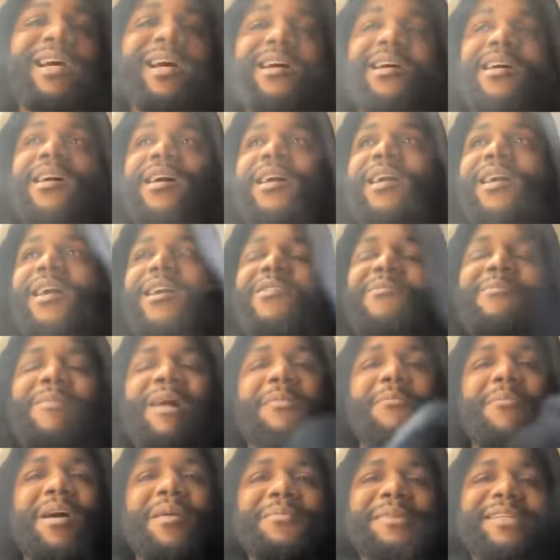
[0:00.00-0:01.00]
God, on
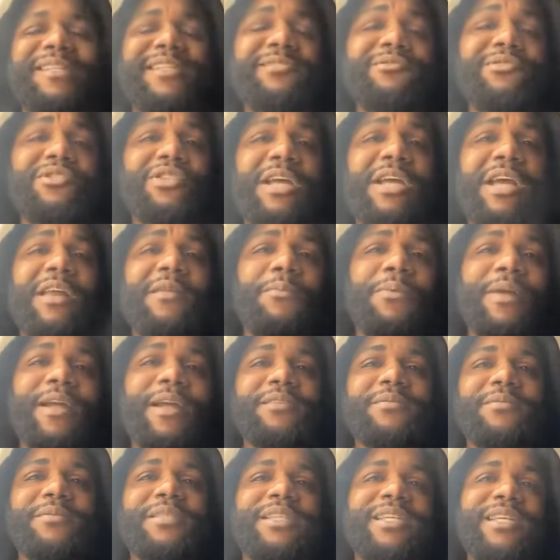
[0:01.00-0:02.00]
my mama, she was trying to
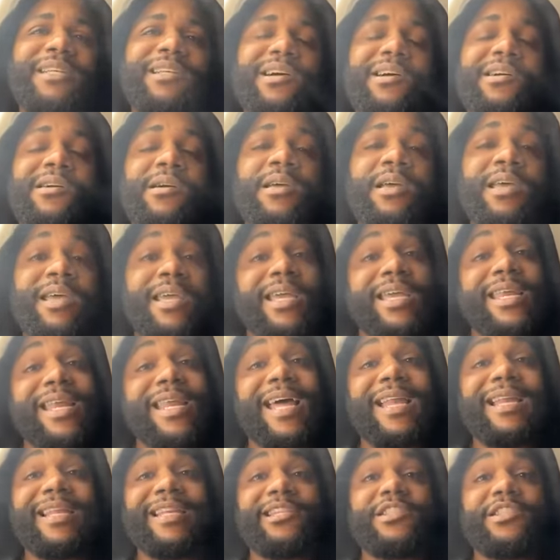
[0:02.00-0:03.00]
break some shit up,
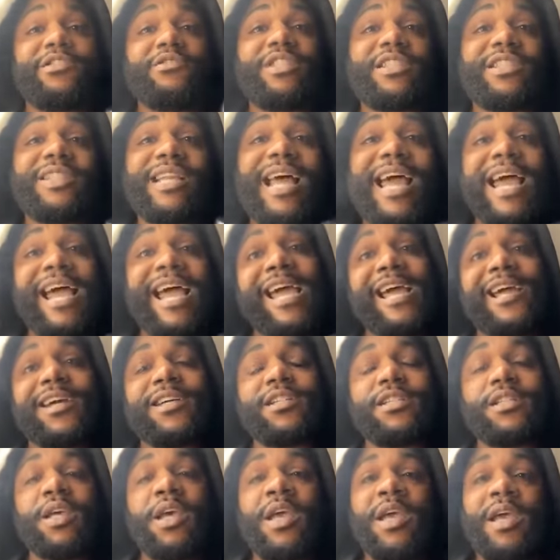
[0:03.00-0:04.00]
and I let you slide,
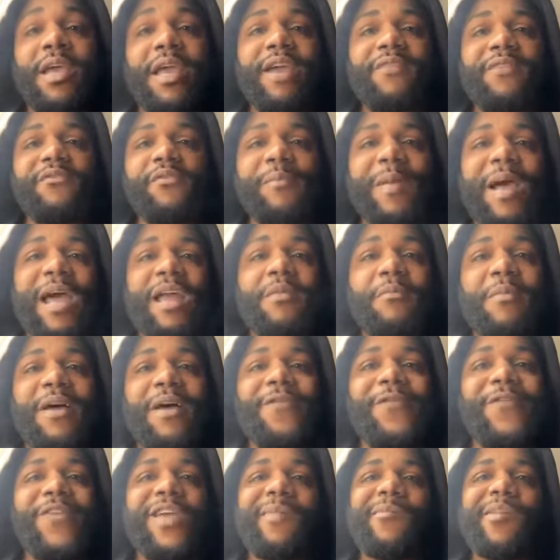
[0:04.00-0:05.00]
because everybody in
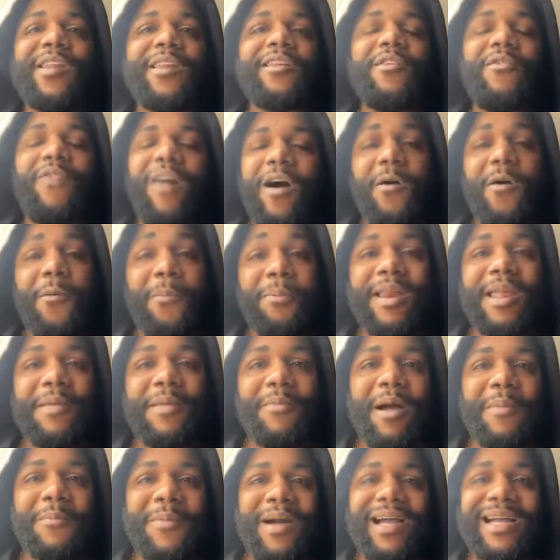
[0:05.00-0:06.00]
my family know I don't
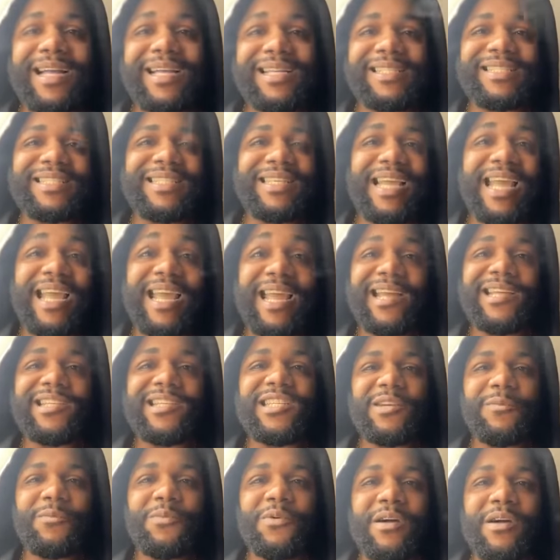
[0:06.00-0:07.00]
play by my auntie
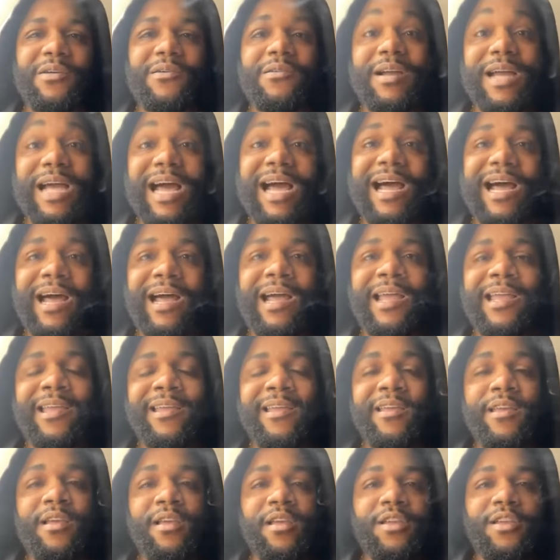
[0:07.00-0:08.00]
Angela, bro, on God.
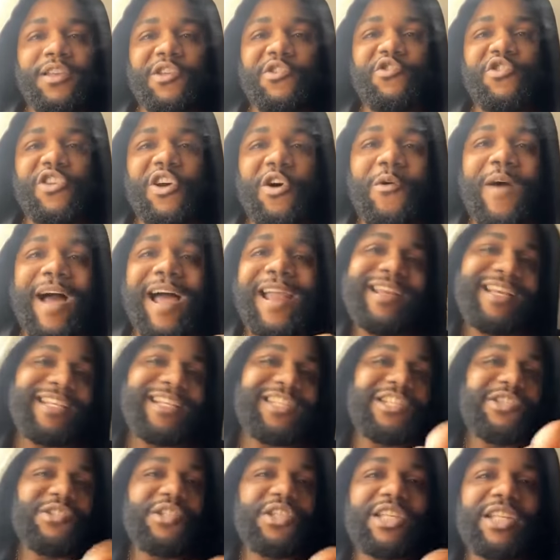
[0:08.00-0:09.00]
You know I
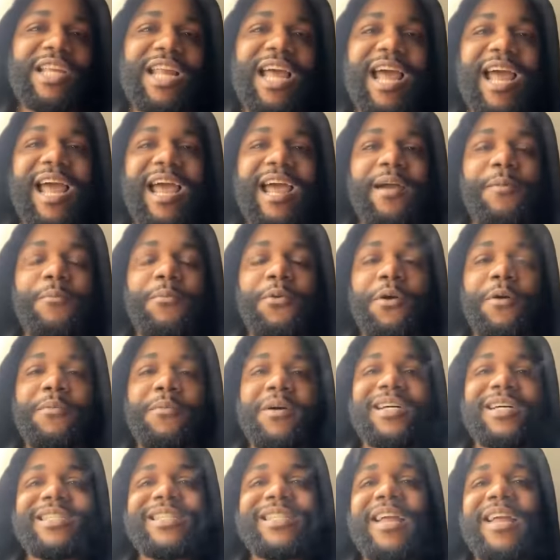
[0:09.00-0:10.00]
let you slide, bro,
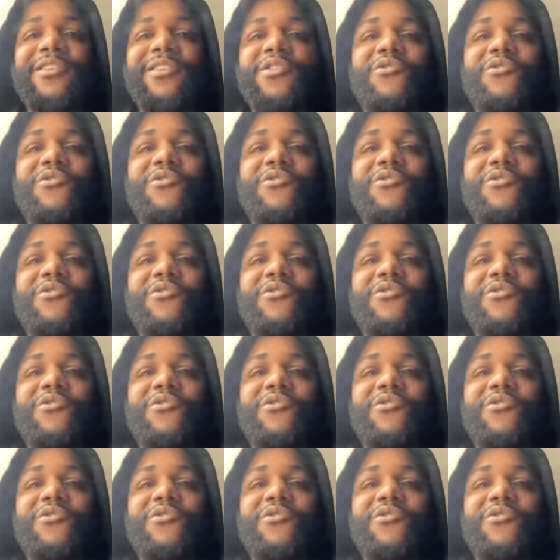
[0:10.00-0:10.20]
because I